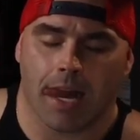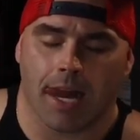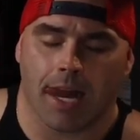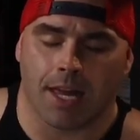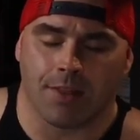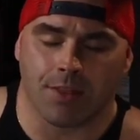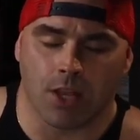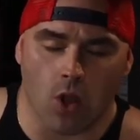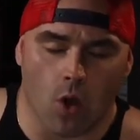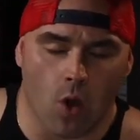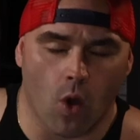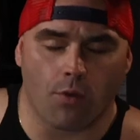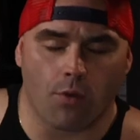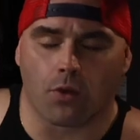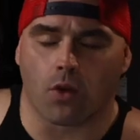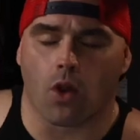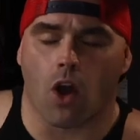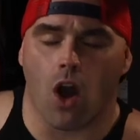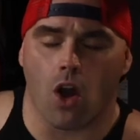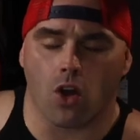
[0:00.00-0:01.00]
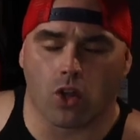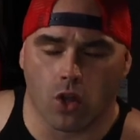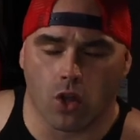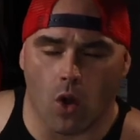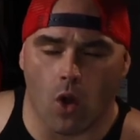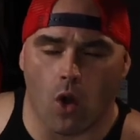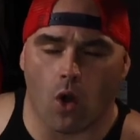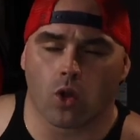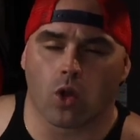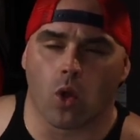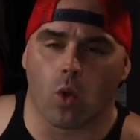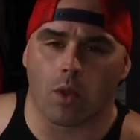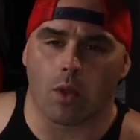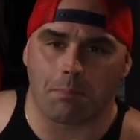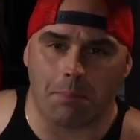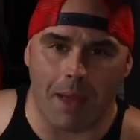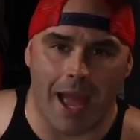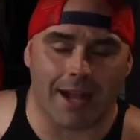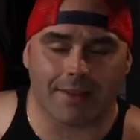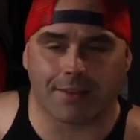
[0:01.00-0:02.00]
and the overall goal, going
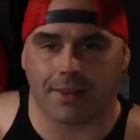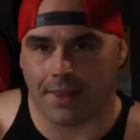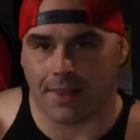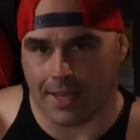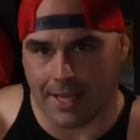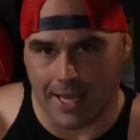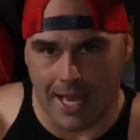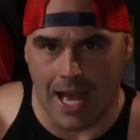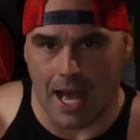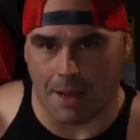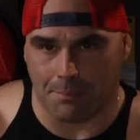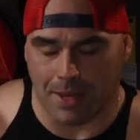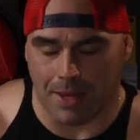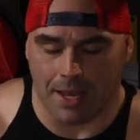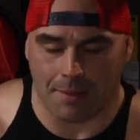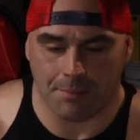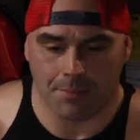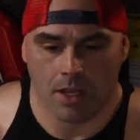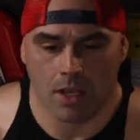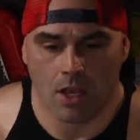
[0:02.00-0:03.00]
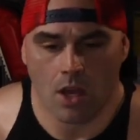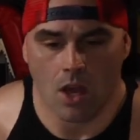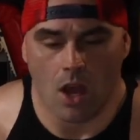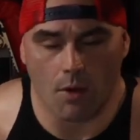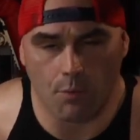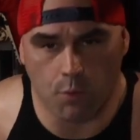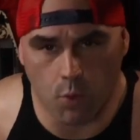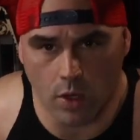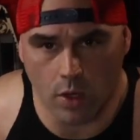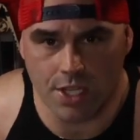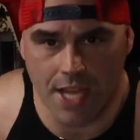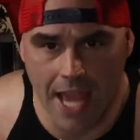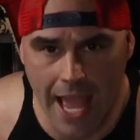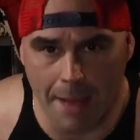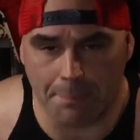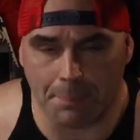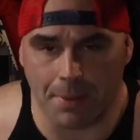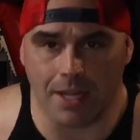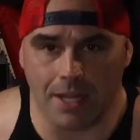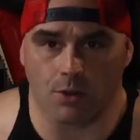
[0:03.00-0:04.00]
back to the comment of what's
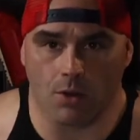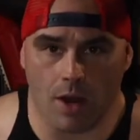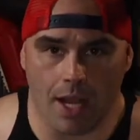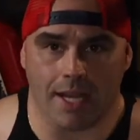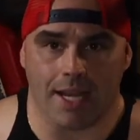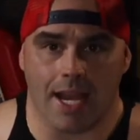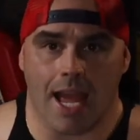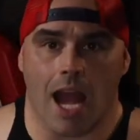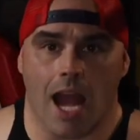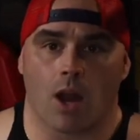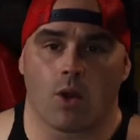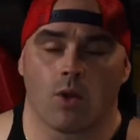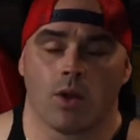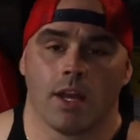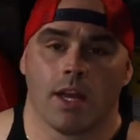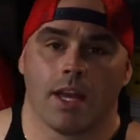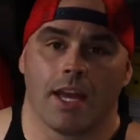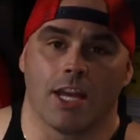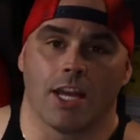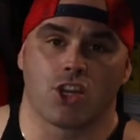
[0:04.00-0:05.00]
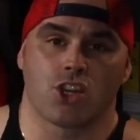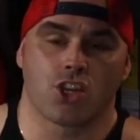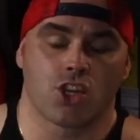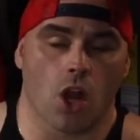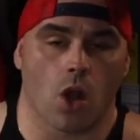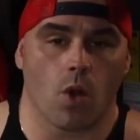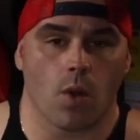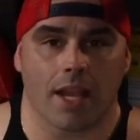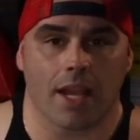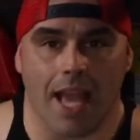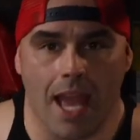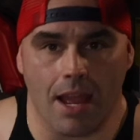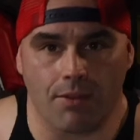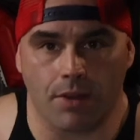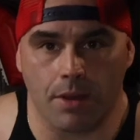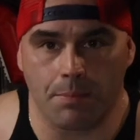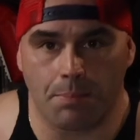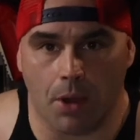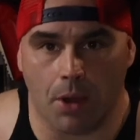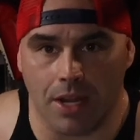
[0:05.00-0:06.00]
happening right now, is showing
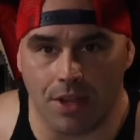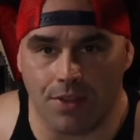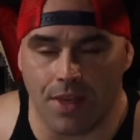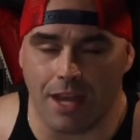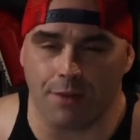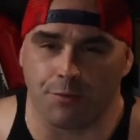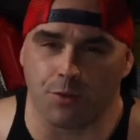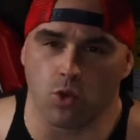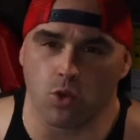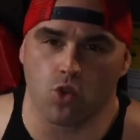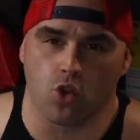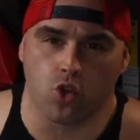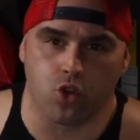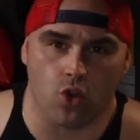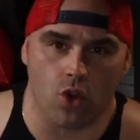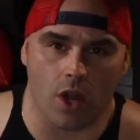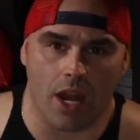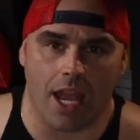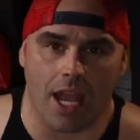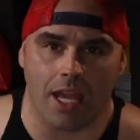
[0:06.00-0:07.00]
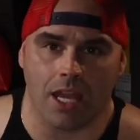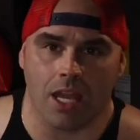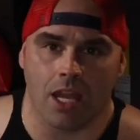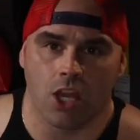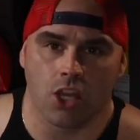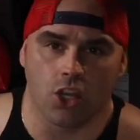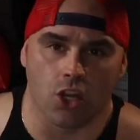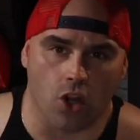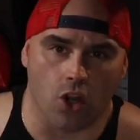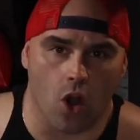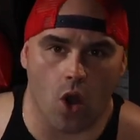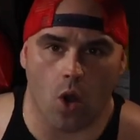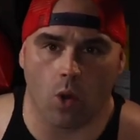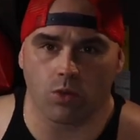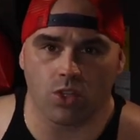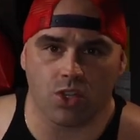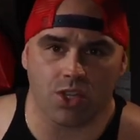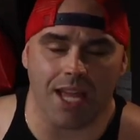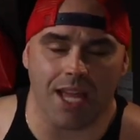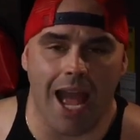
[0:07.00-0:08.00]
everybody that if you create your
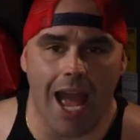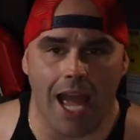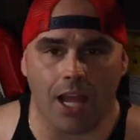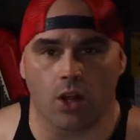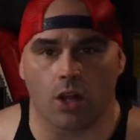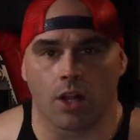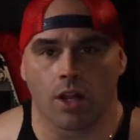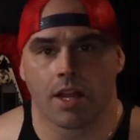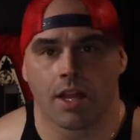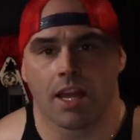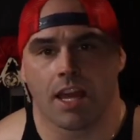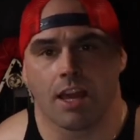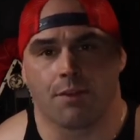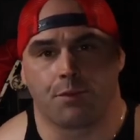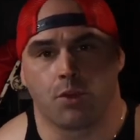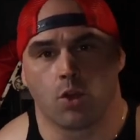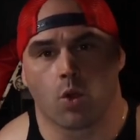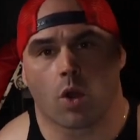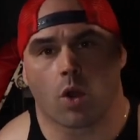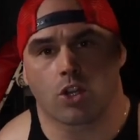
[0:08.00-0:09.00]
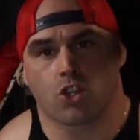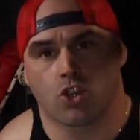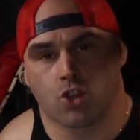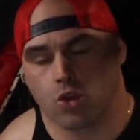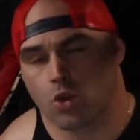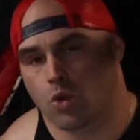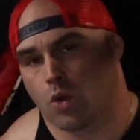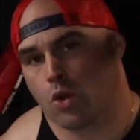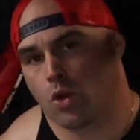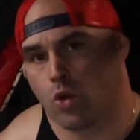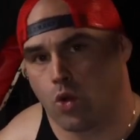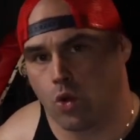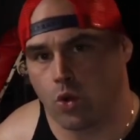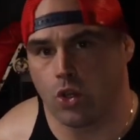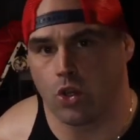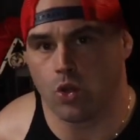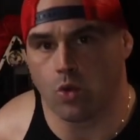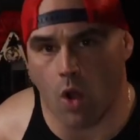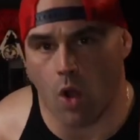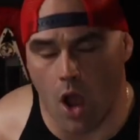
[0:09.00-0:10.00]
own style, if you are true to who
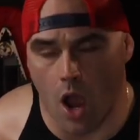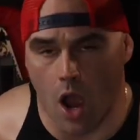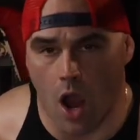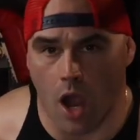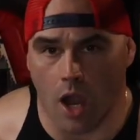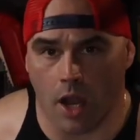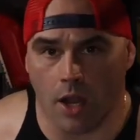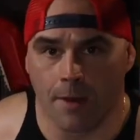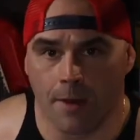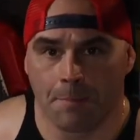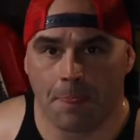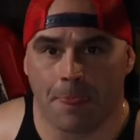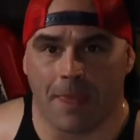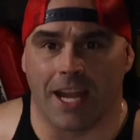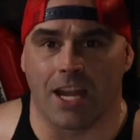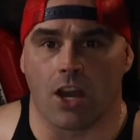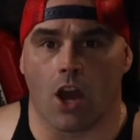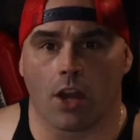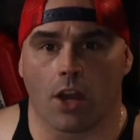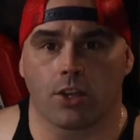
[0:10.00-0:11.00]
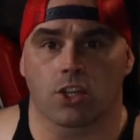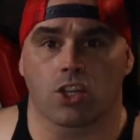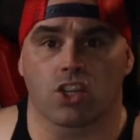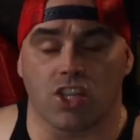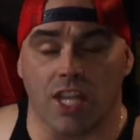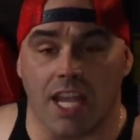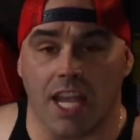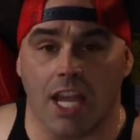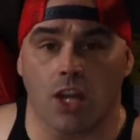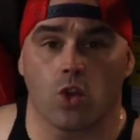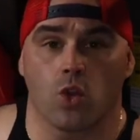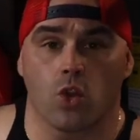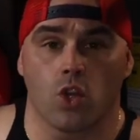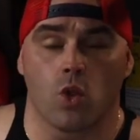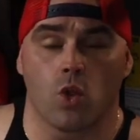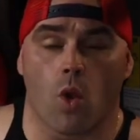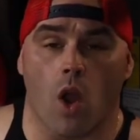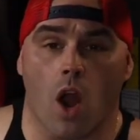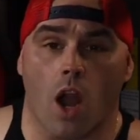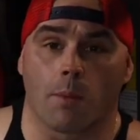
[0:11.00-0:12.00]
you are and understand who
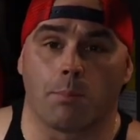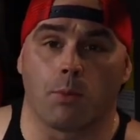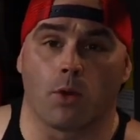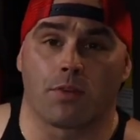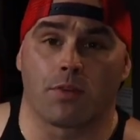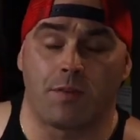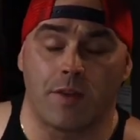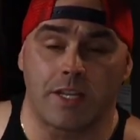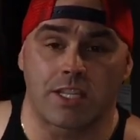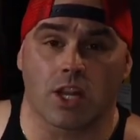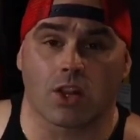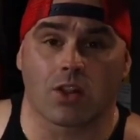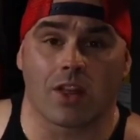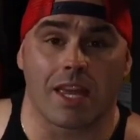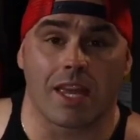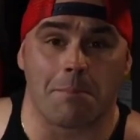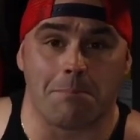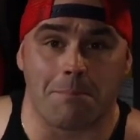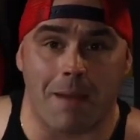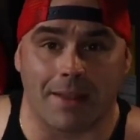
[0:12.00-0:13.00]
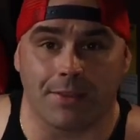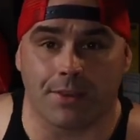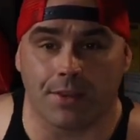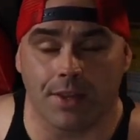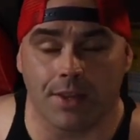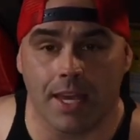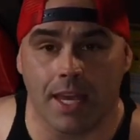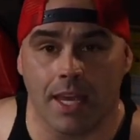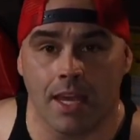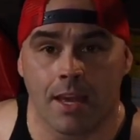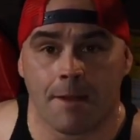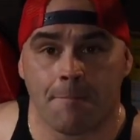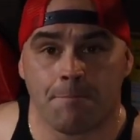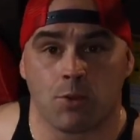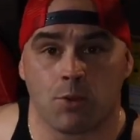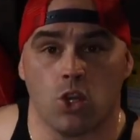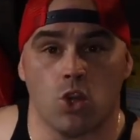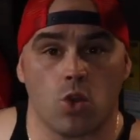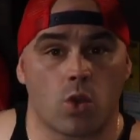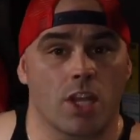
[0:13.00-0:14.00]
you are, both physically and mentally,
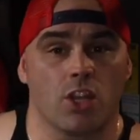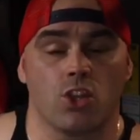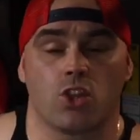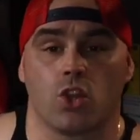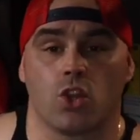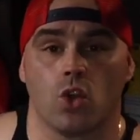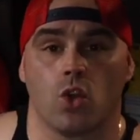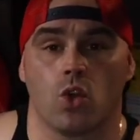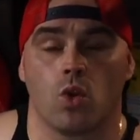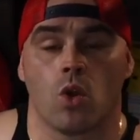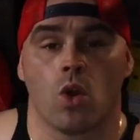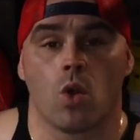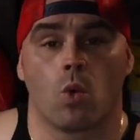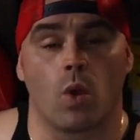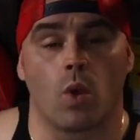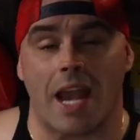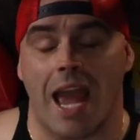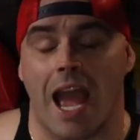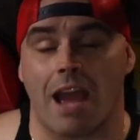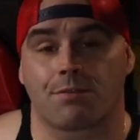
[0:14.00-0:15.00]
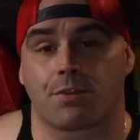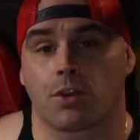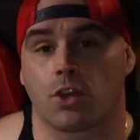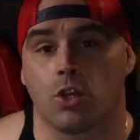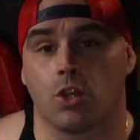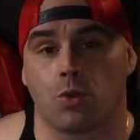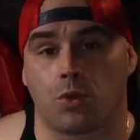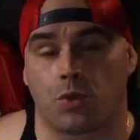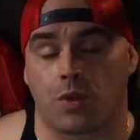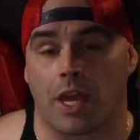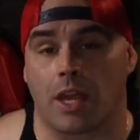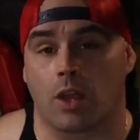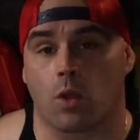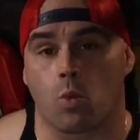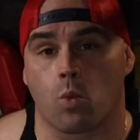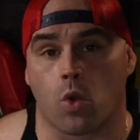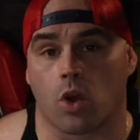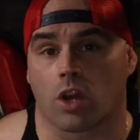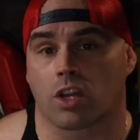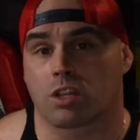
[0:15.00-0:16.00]
you can do whatever you think
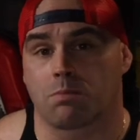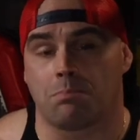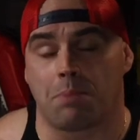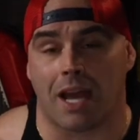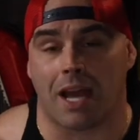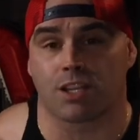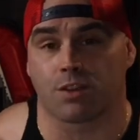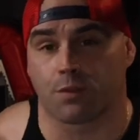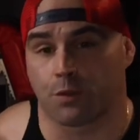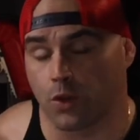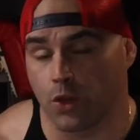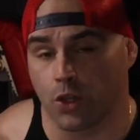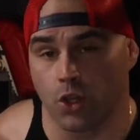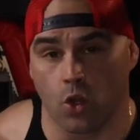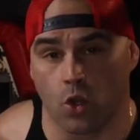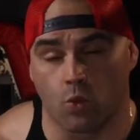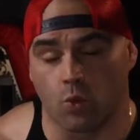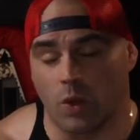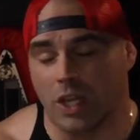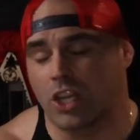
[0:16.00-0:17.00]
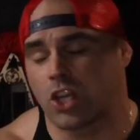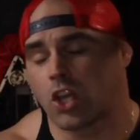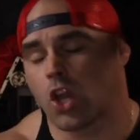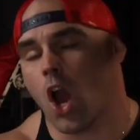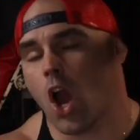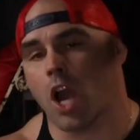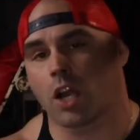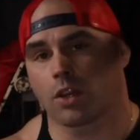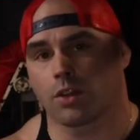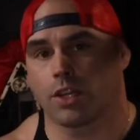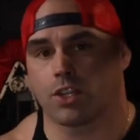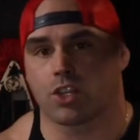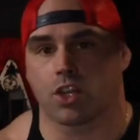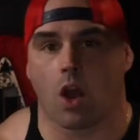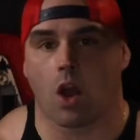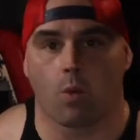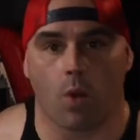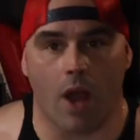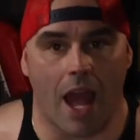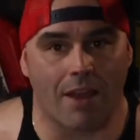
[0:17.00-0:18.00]
works best for you, regardless
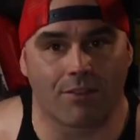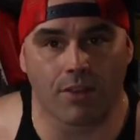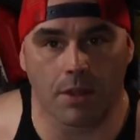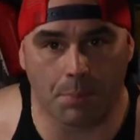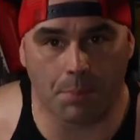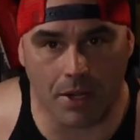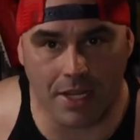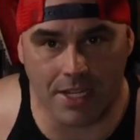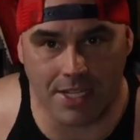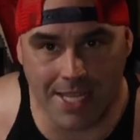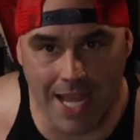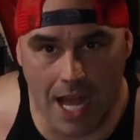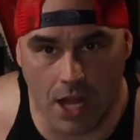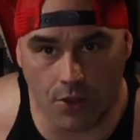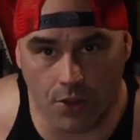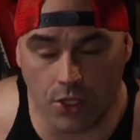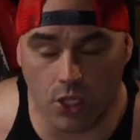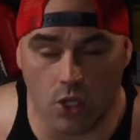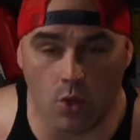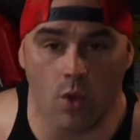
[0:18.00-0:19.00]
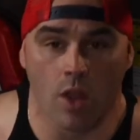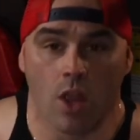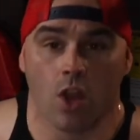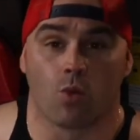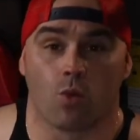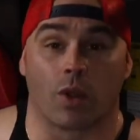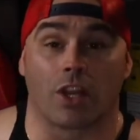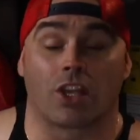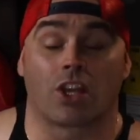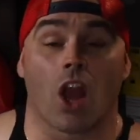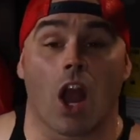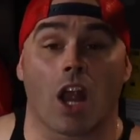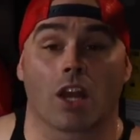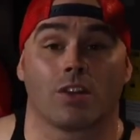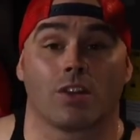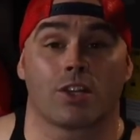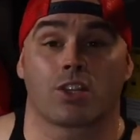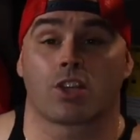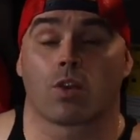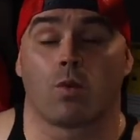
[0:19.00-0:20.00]
of what everybody's telling you,
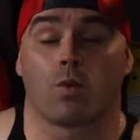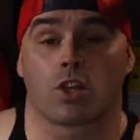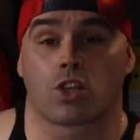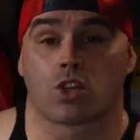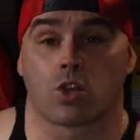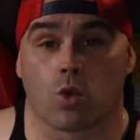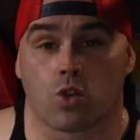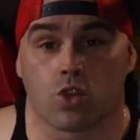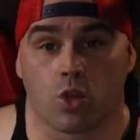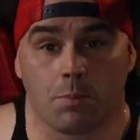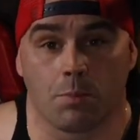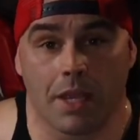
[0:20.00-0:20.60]
regardless of what social